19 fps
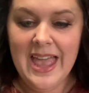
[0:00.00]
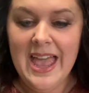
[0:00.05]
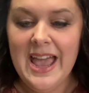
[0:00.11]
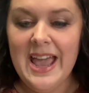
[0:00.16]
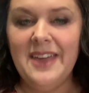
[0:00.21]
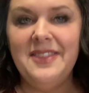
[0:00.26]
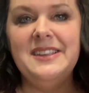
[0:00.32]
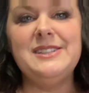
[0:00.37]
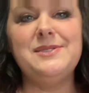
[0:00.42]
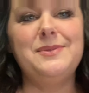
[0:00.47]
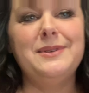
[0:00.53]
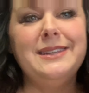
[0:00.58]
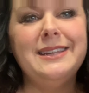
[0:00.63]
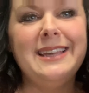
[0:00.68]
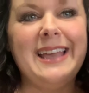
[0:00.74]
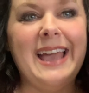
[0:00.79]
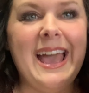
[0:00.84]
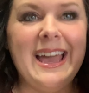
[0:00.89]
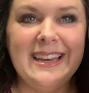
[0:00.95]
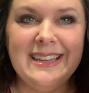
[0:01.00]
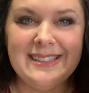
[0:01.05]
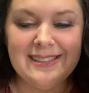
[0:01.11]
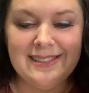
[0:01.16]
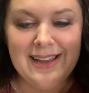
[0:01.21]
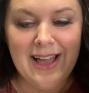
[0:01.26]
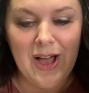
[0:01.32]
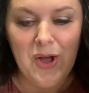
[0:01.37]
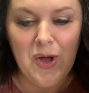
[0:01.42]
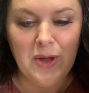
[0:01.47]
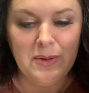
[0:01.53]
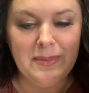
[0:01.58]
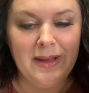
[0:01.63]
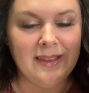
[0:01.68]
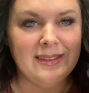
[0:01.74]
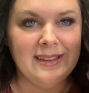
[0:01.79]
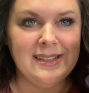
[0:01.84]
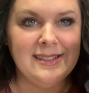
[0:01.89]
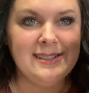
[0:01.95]
And this one again is not on my
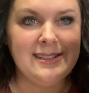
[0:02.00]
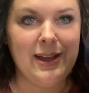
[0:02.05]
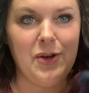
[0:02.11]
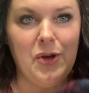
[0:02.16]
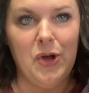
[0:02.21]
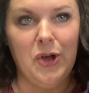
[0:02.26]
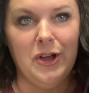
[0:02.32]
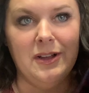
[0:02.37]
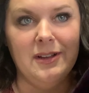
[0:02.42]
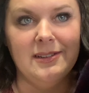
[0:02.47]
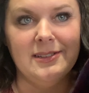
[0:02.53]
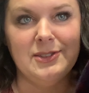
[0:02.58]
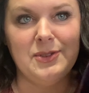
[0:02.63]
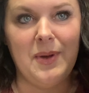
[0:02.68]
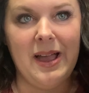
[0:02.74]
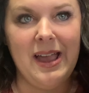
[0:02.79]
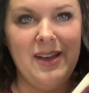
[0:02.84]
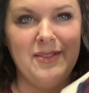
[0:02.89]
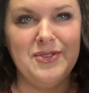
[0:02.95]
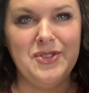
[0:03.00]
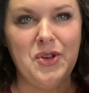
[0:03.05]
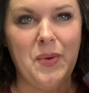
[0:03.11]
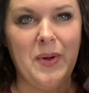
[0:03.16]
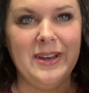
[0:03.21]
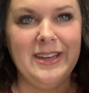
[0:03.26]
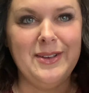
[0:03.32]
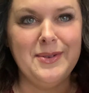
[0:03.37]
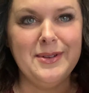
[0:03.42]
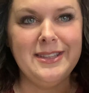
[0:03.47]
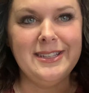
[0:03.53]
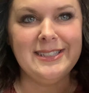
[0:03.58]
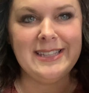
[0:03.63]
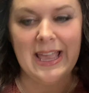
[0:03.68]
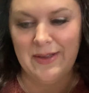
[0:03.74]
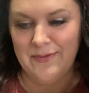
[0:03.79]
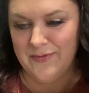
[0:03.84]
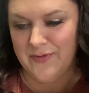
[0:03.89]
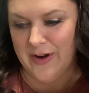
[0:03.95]
list at all. So So I have no idea where this
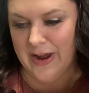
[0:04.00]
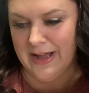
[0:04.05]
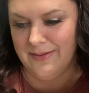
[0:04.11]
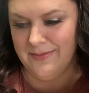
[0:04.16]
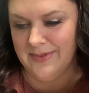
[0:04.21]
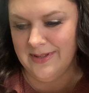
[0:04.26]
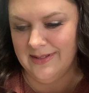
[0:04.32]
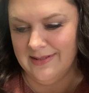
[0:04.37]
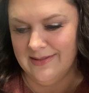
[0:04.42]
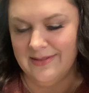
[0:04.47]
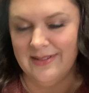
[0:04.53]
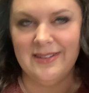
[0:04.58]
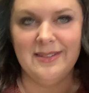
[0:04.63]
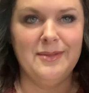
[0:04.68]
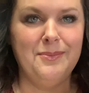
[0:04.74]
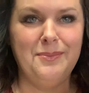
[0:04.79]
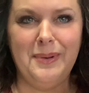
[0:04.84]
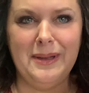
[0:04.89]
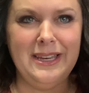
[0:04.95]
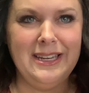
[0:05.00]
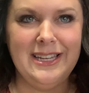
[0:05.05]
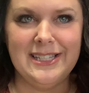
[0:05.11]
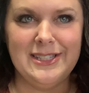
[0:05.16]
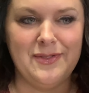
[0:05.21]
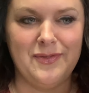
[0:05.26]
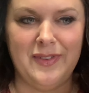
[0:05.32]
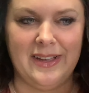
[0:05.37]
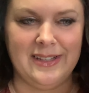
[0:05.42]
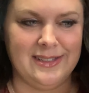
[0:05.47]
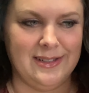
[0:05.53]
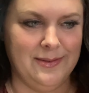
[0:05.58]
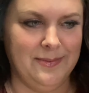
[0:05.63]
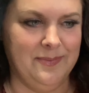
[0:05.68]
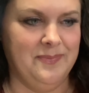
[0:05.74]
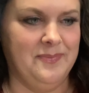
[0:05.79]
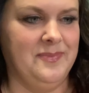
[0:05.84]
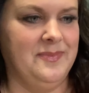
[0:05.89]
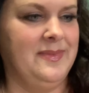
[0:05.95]
came from, but it doesn't fit.
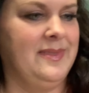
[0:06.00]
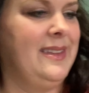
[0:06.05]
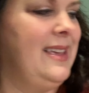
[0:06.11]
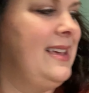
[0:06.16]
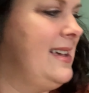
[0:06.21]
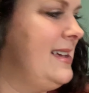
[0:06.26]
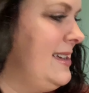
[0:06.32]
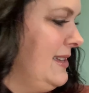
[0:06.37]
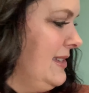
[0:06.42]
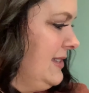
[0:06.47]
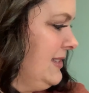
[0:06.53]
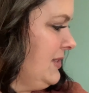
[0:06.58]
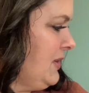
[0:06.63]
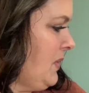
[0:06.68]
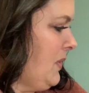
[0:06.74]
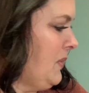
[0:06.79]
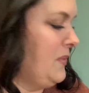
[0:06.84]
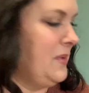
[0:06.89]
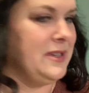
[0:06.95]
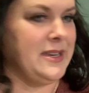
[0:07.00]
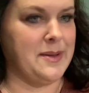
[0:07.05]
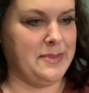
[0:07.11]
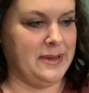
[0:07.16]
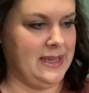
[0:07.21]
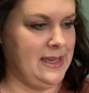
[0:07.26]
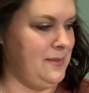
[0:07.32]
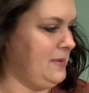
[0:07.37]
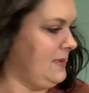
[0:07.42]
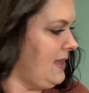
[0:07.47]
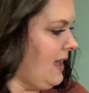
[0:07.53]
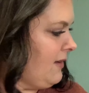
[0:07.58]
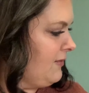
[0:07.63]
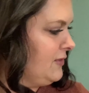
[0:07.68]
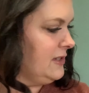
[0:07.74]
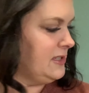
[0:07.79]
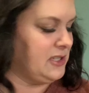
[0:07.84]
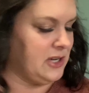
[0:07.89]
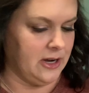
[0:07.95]
So I will not be keeping that for
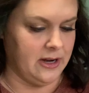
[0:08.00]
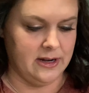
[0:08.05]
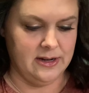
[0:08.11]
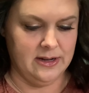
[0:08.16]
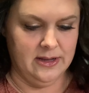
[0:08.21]
sure.